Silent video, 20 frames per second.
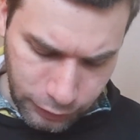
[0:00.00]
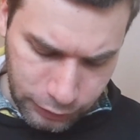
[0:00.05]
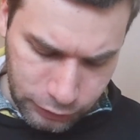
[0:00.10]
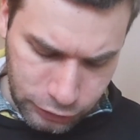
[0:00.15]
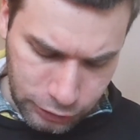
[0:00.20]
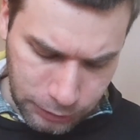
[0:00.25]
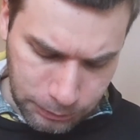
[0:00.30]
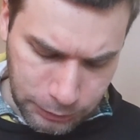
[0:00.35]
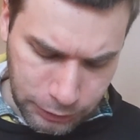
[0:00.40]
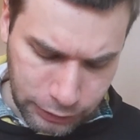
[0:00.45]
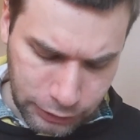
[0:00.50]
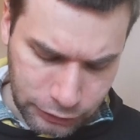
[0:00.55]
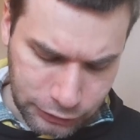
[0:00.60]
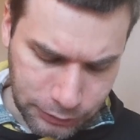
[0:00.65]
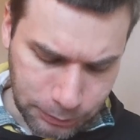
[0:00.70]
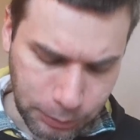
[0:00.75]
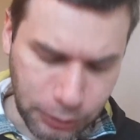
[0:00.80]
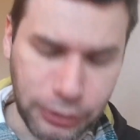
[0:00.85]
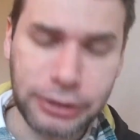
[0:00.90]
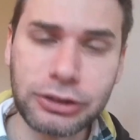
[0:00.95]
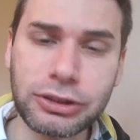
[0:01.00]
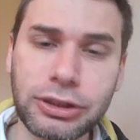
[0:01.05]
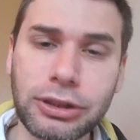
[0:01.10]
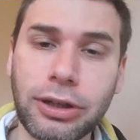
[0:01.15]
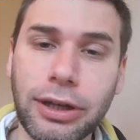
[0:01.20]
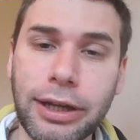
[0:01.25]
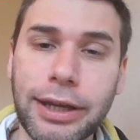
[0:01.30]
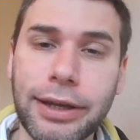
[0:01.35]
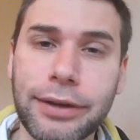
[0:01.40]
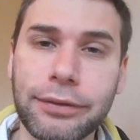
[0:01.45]
somewhat disappointed,
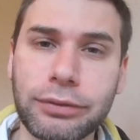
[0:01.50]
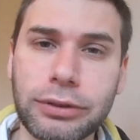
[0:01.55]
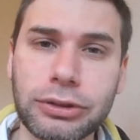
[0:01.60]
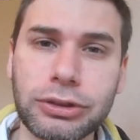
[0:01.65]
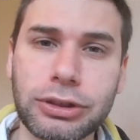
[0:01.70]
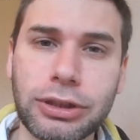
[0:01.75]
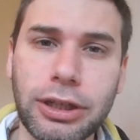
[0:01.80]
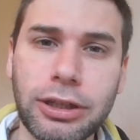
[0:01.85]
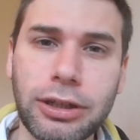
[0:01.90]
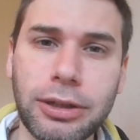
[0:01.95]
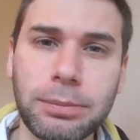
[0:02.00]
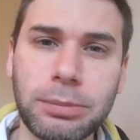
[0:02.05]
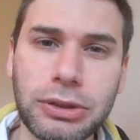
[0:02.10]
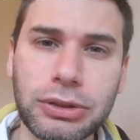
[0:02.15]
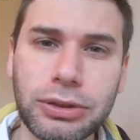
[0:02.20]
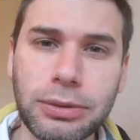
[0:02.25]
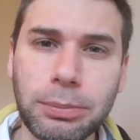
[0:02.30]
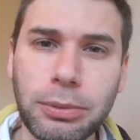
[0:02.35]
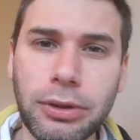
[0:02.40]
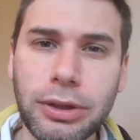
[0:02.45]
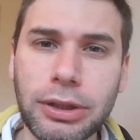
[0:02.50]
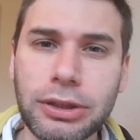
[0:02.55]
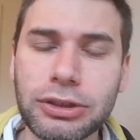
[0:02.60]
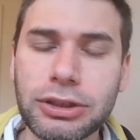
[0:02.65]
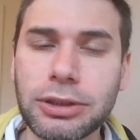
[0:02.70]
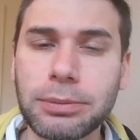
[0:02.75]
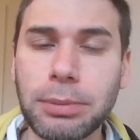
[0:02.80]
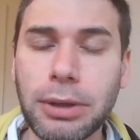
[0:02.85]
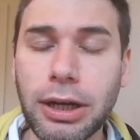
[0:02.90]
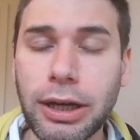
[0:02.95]
I have to say. I'm
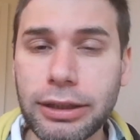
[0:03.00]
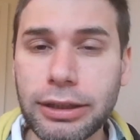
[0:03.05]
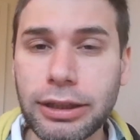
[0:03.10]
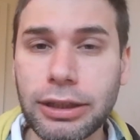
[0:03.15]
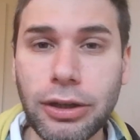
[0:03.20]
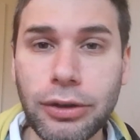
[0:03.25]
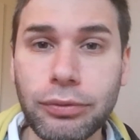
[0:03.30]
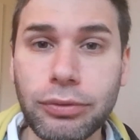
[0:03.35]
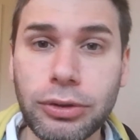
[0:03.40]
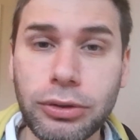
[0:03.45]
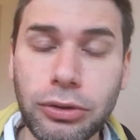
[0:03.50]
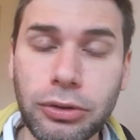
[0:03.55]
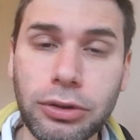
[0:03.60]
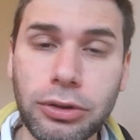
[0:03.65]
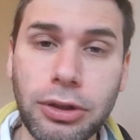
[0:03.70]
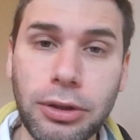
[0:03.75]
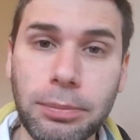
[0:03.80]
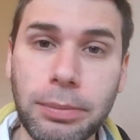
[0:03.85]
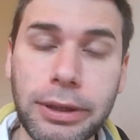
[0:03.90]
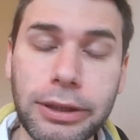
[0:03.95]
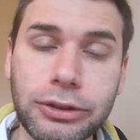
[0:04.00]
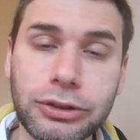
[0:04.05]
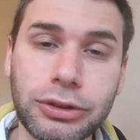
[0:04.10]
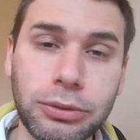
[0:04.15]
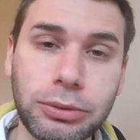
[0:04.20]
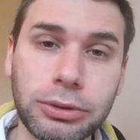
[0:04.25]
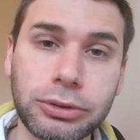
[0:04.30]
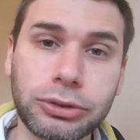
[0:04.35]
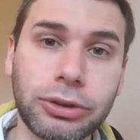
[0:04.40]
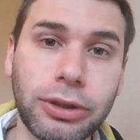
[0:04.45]
disappointed, but I did overcook a bit,
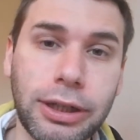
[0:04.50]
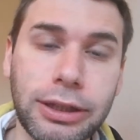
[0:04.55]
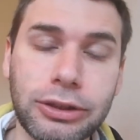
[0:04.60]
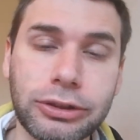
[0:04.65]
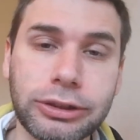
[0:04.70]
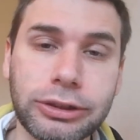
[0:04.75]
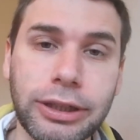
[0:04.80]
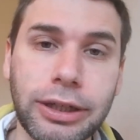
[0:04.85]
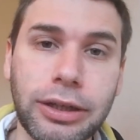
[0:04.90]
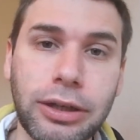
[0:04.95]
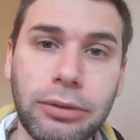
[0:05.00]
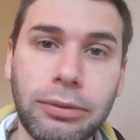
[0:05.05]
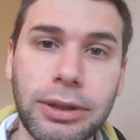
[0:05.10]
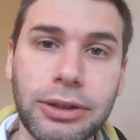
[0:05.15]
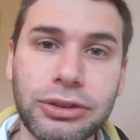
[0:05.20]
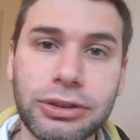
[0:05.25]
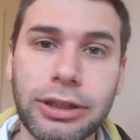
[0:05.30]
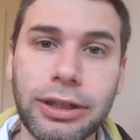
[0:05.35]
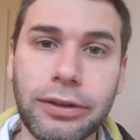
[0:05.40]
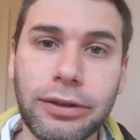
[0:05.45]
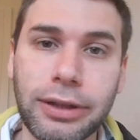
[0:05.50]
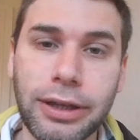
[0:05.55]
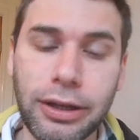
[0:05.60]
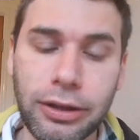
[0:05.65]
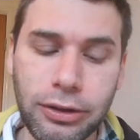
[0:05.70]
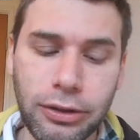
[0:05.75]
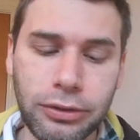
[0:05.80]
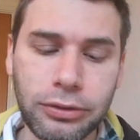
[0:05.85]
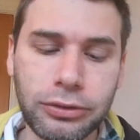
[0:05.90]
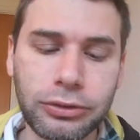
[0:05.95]
so we'll try the second one, see how
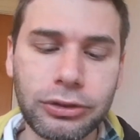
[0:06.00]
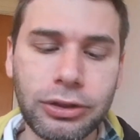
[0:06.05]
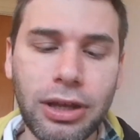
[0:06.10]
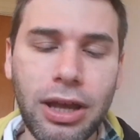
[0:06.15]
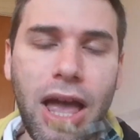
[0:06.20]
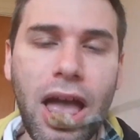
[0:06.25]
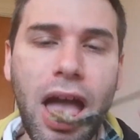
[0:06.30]
that goes.